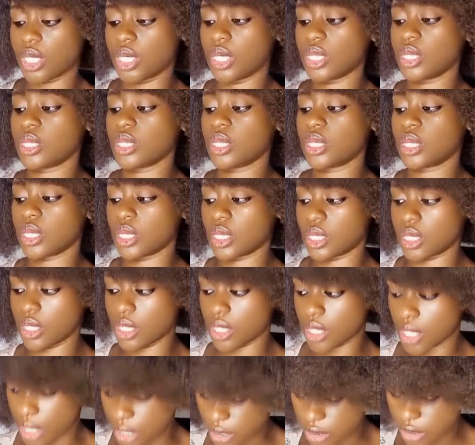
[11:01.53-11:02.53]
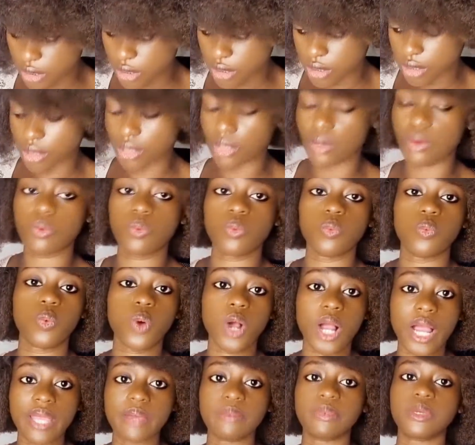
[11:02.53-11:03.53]
again? Yes.
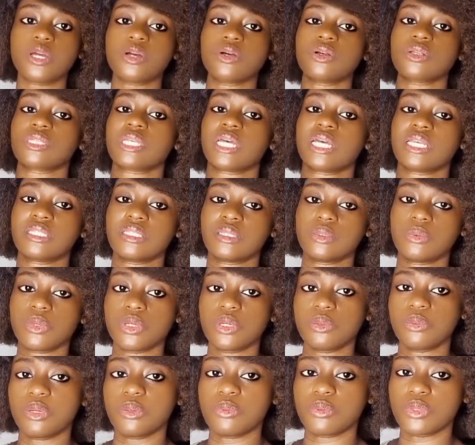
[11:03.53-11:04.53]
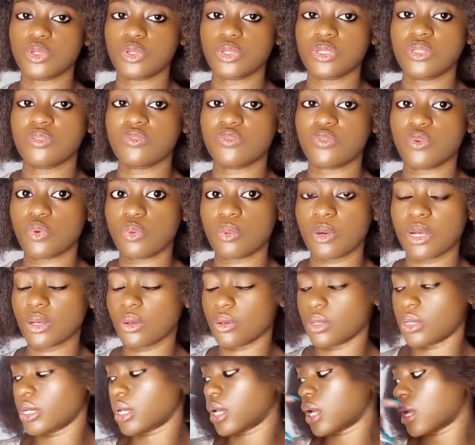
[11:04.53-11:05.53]
Why? Because I still want to be able to use it for my
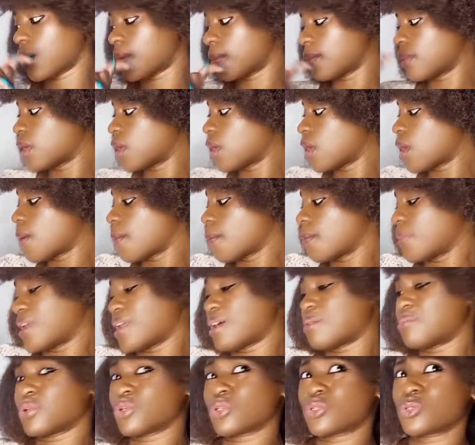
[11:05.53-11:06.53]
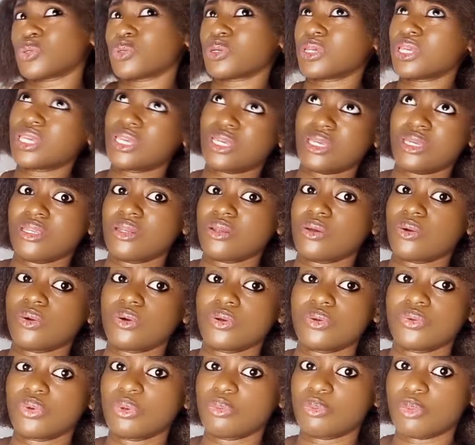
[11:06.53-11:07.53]
underarm, but I'm not so keen
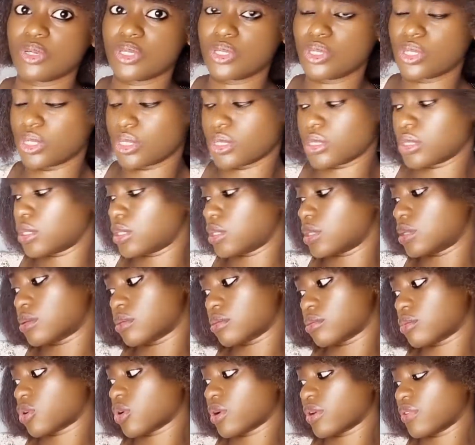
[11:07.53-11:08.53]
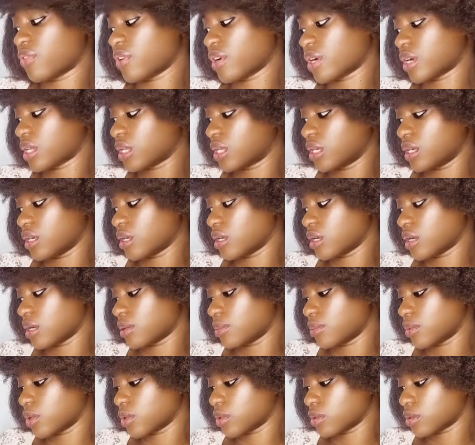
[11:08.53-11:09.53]
on repurchasing. Quite frankly,
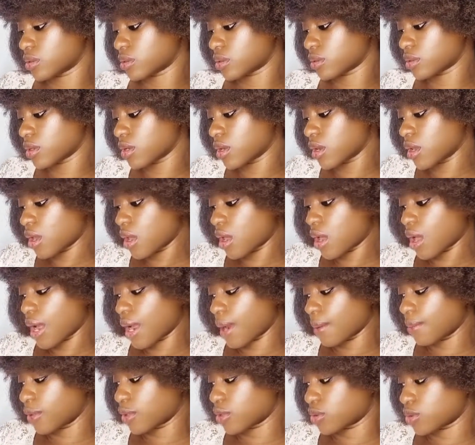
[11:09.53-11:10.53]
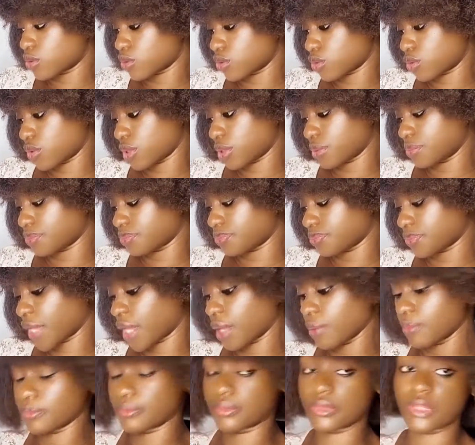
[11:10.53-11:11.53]
I'm not so
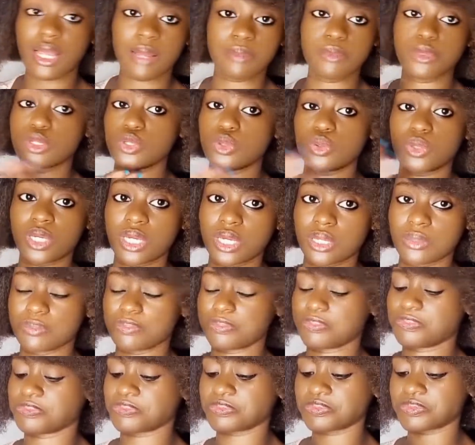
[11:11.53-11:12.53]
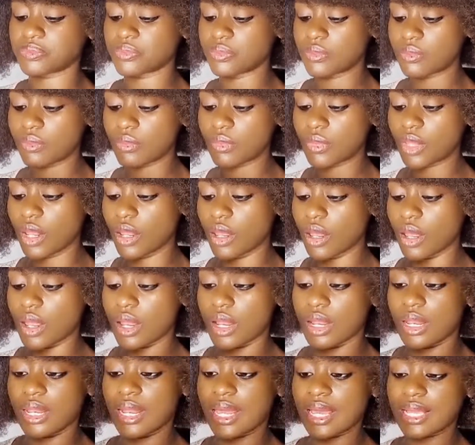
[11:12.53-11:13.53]
keen.
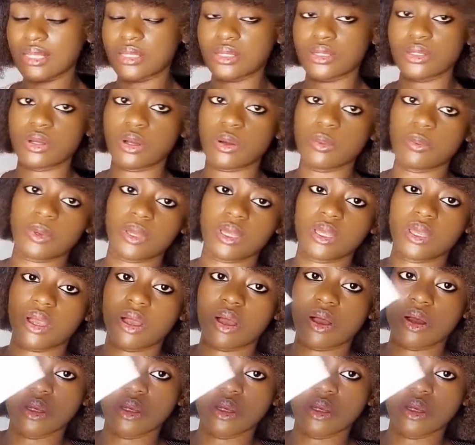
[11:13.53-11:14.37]
Next up